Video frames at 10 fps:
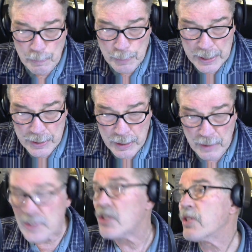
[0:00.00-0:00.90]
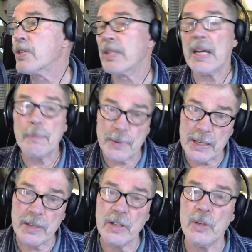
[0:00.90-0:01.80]
bit of
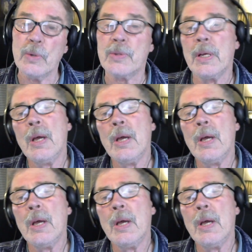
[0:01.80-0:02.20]
Skeptic news.